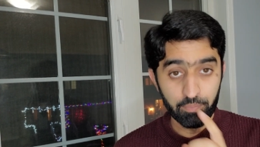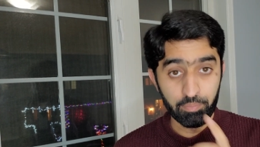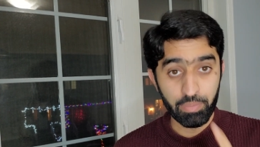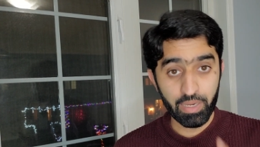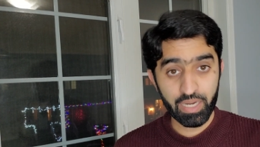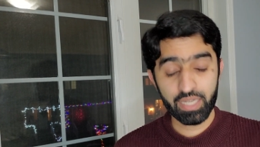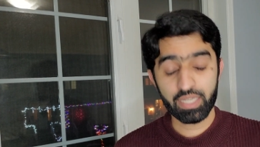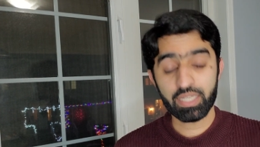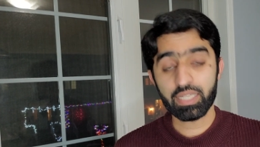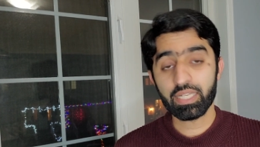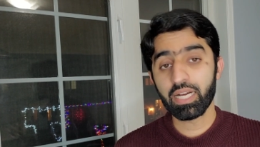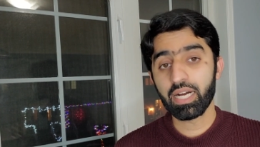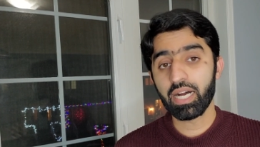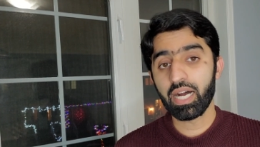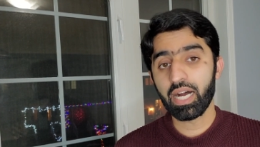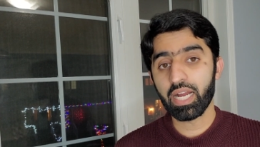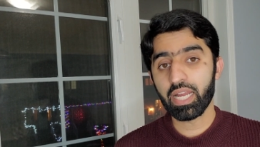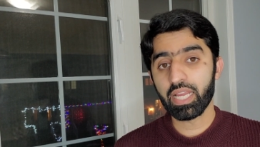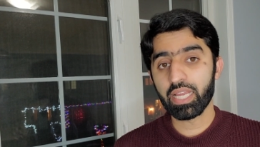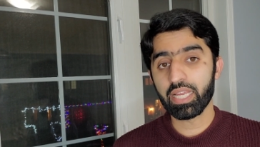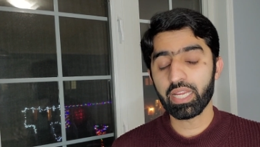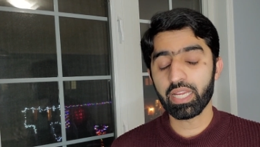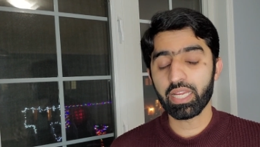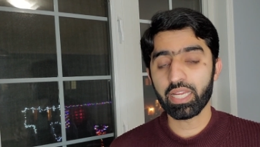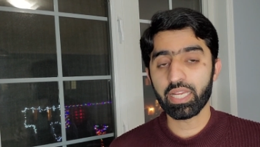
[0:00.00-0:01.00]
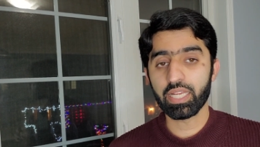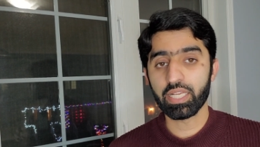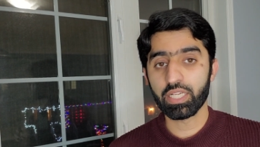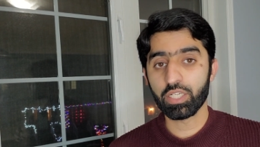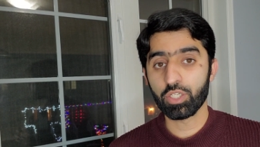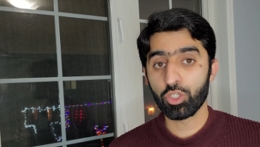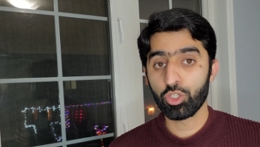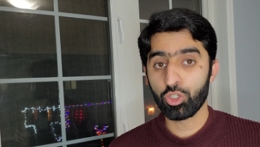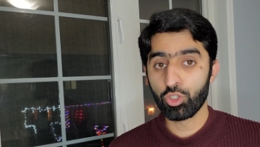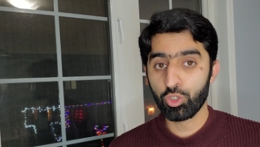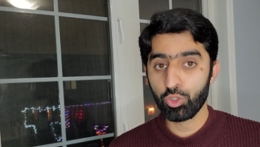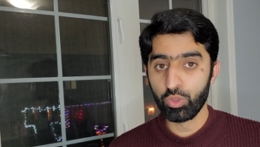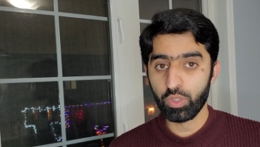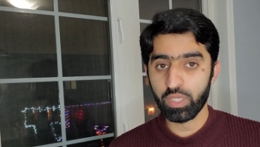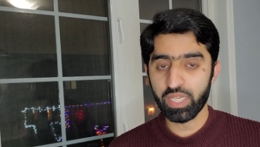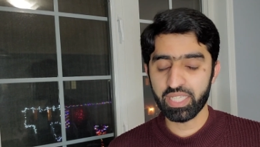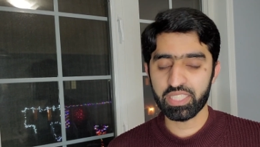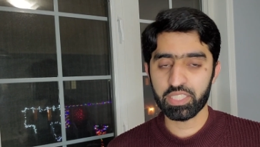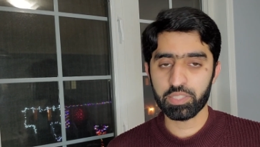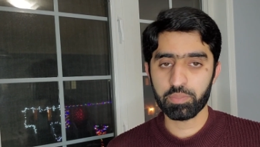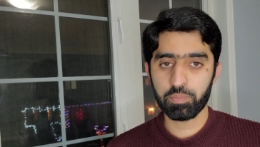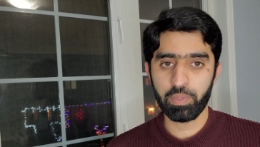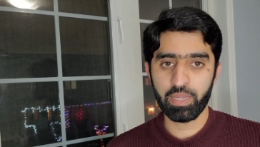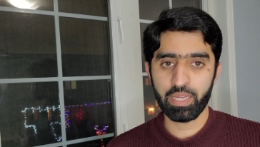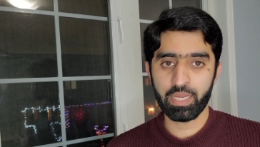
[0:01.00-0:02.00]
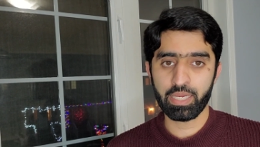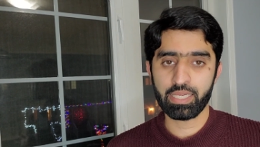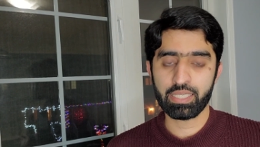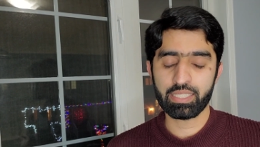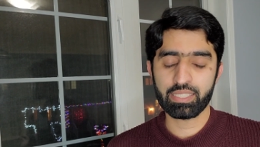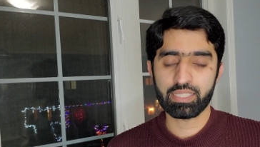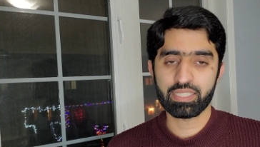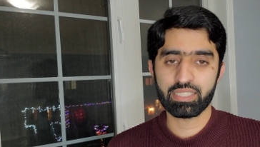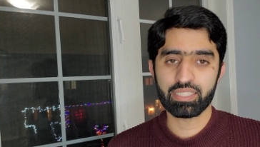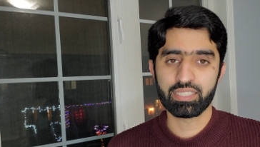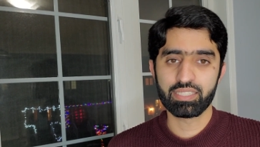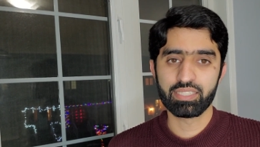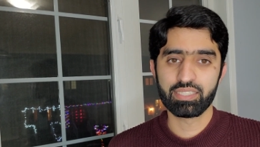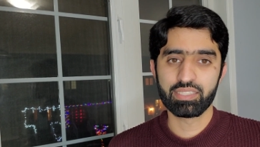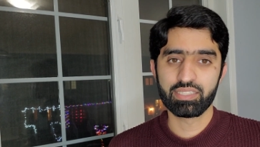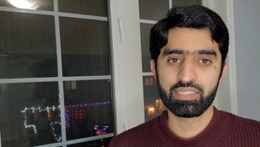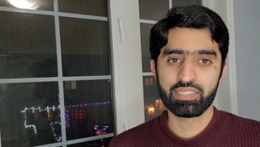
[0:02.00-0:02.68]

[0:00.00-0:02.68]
but i do expect